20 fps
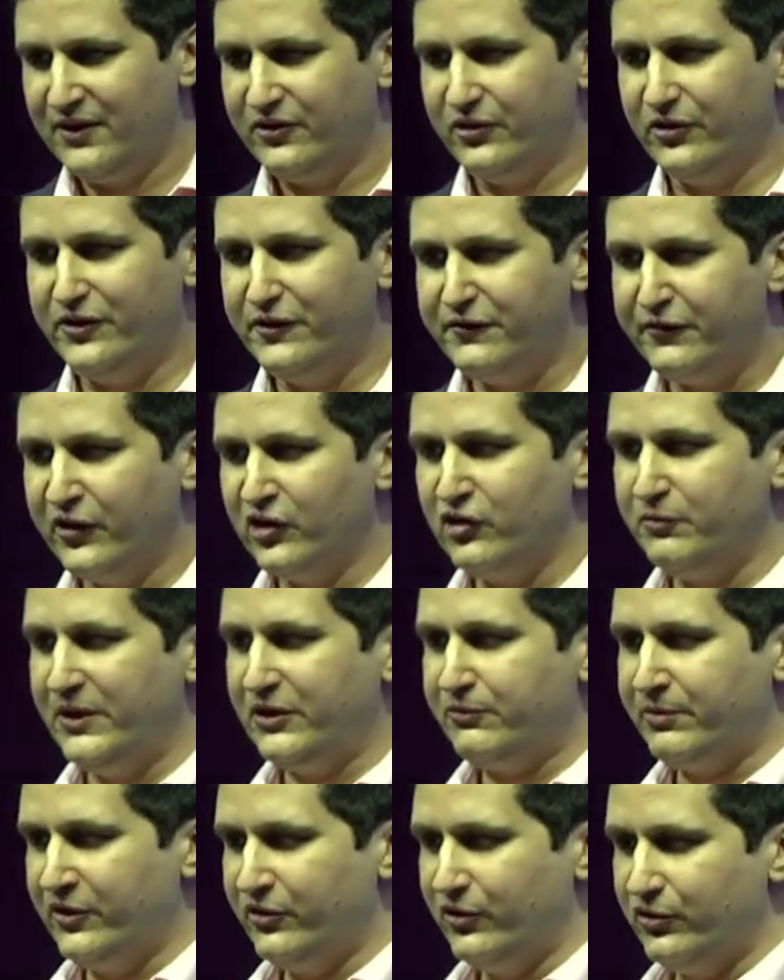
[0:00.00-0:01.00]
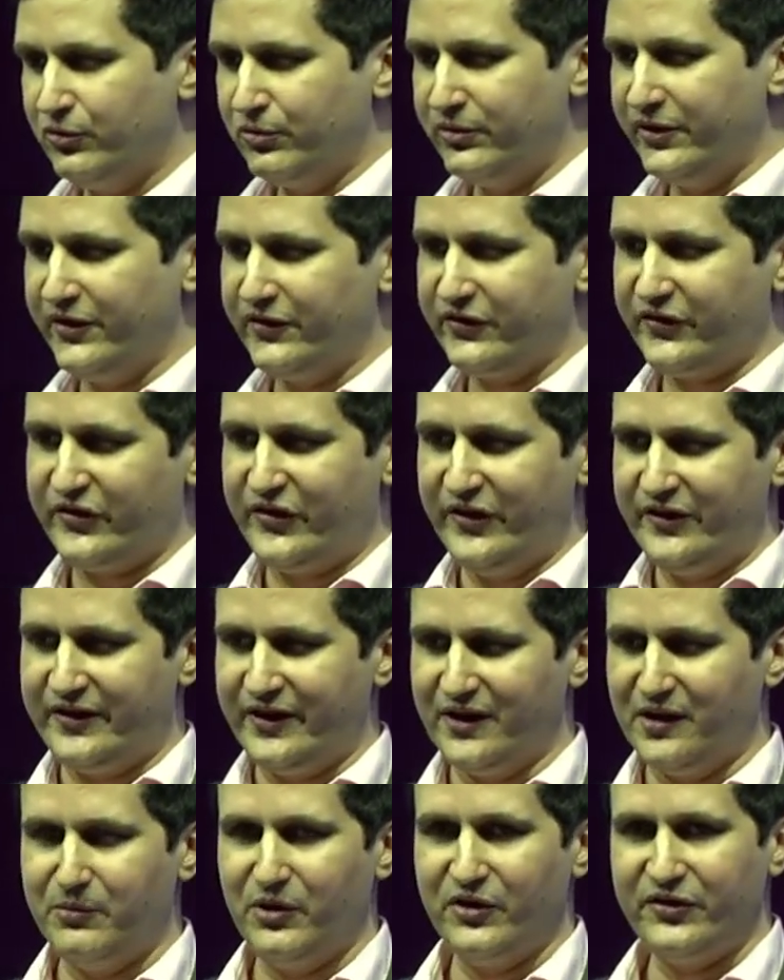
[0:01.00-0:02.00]
The difference between the two is
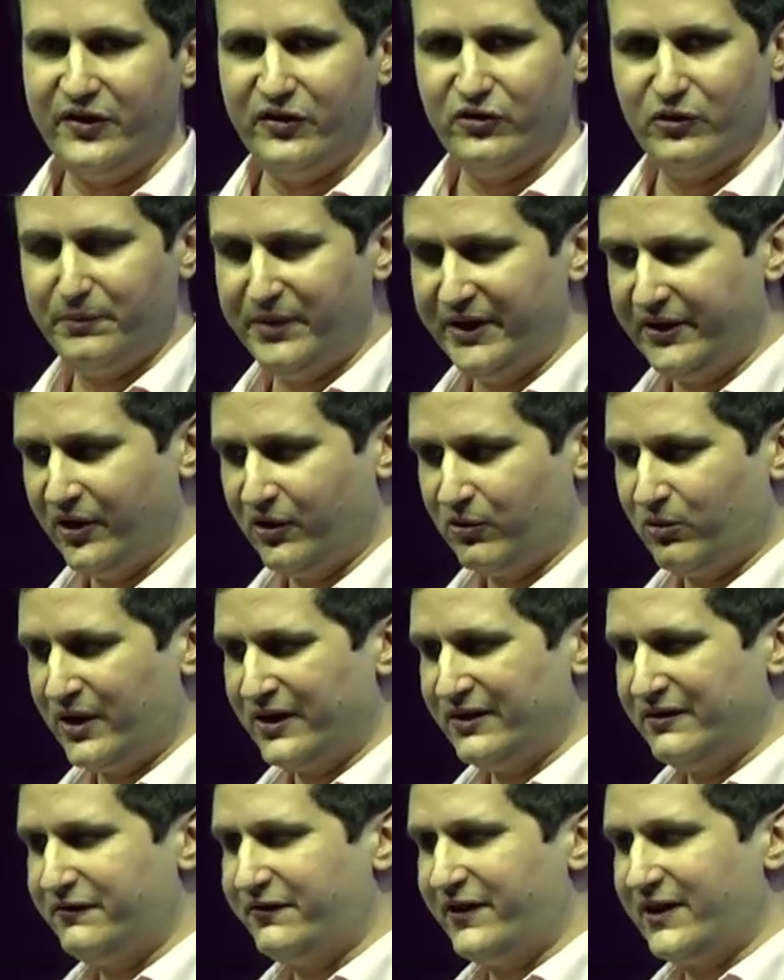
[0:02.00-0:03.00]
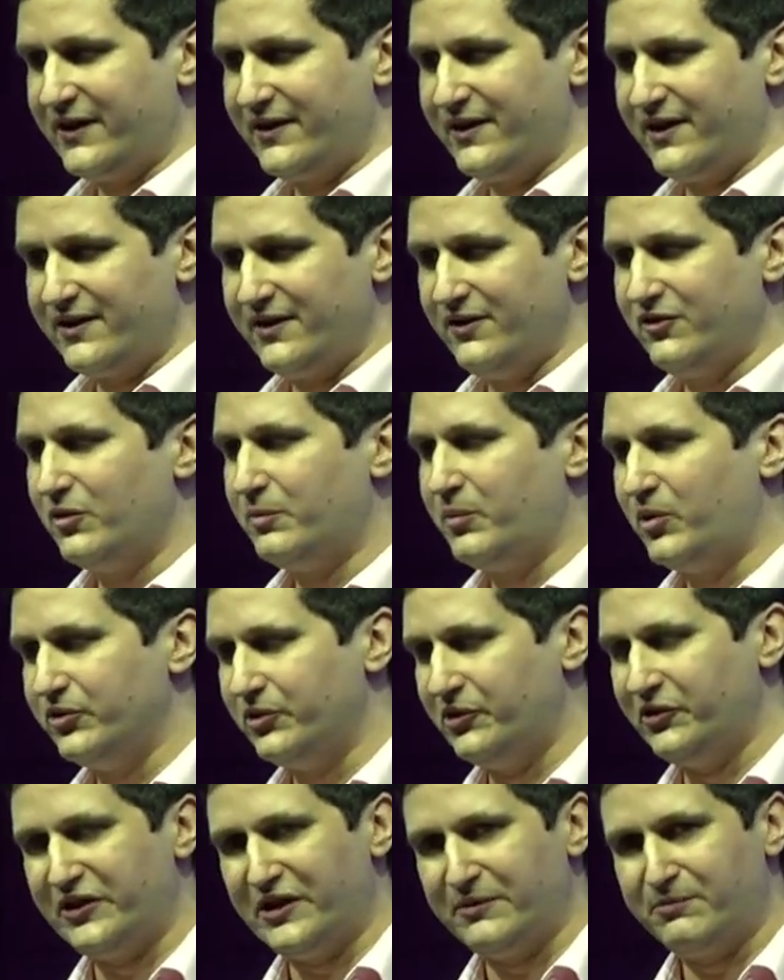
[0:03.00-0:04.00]
City Airbus is a bigger one. Vahana is a
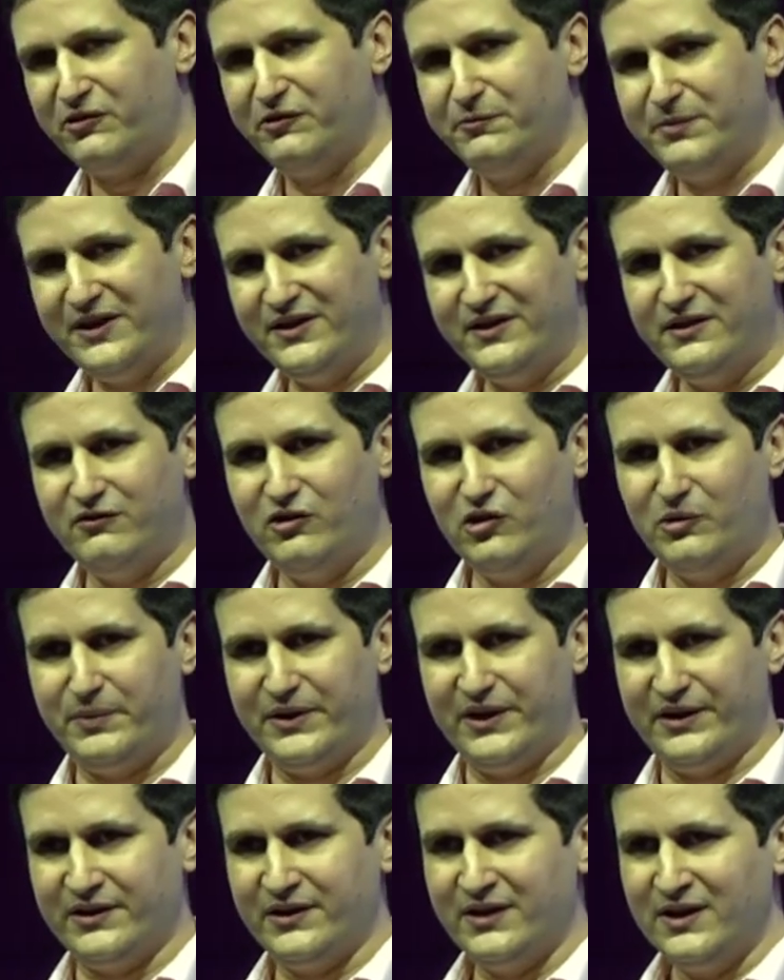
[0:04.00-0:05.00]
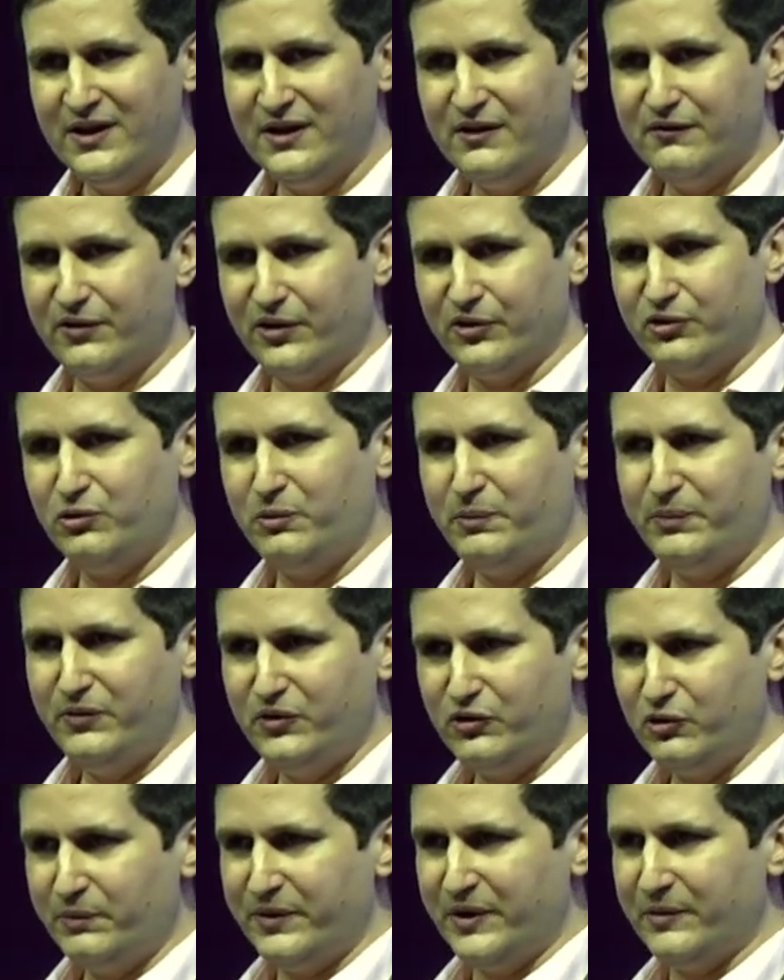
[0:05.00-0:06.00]
prototype we've been developing for two,
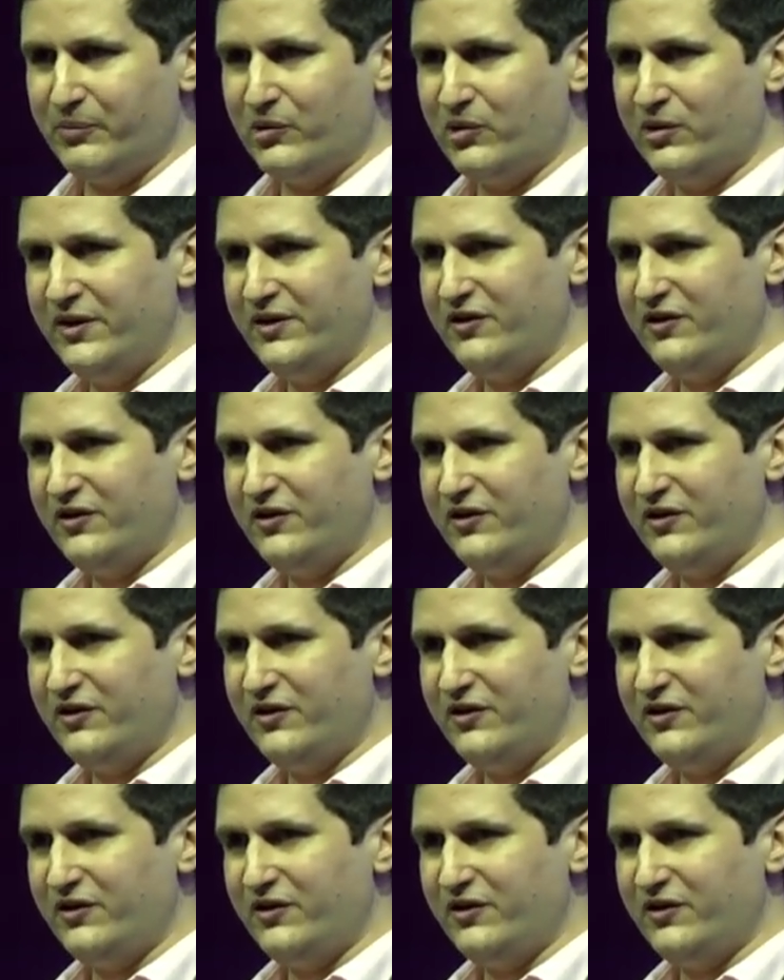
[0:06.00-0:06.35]
two people.